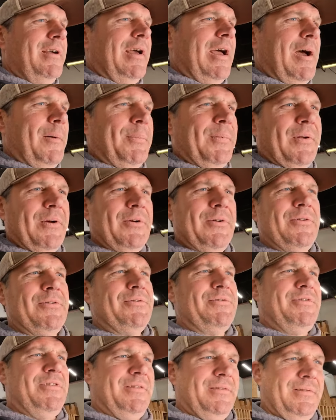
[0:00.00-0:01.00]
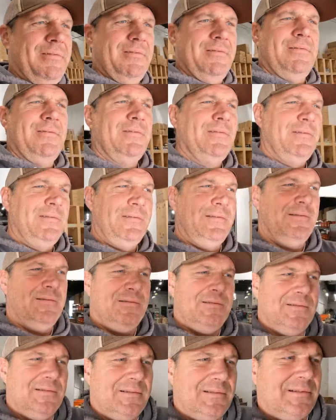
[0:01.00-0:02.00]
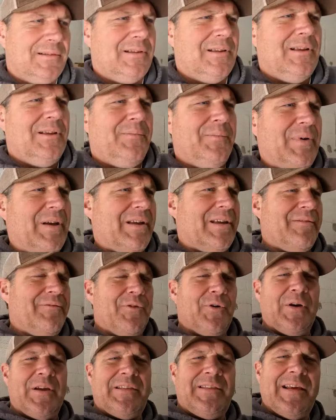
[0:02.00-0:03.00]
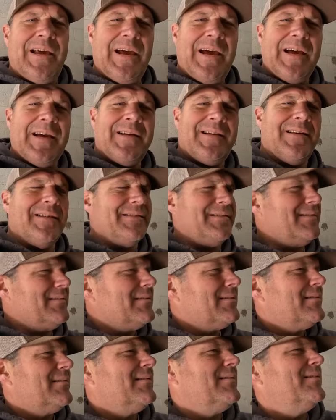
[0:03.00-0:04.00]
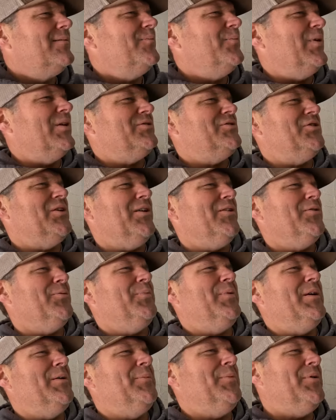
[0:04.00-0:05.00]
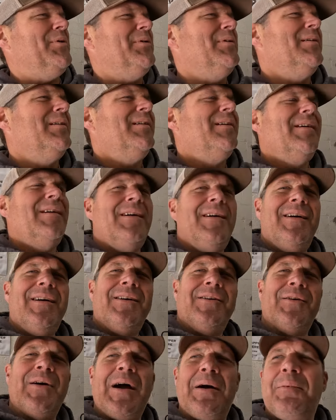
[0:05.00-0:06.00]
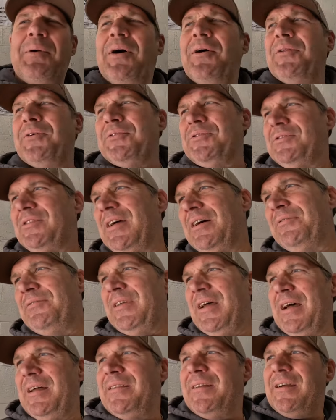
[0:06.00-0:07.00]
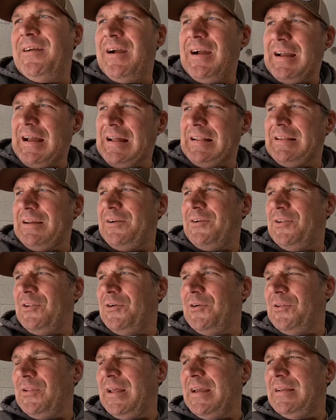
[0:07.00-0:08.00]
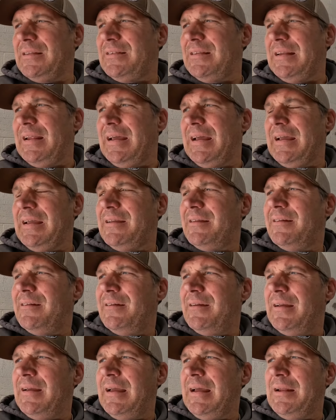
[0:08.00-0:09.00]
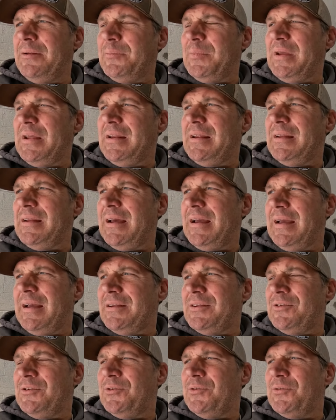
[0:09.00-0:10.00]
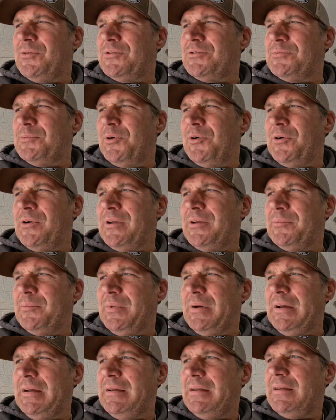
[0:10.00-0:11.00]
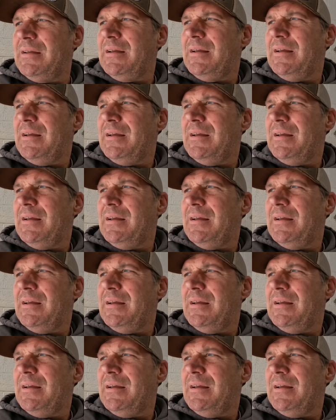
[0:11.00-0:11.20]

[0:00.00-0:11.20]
Epplers and Mikey Wojtek and a bunch of other people grab all their stuff down there. I got there a little late today. I had a meeting I had to do this morning, but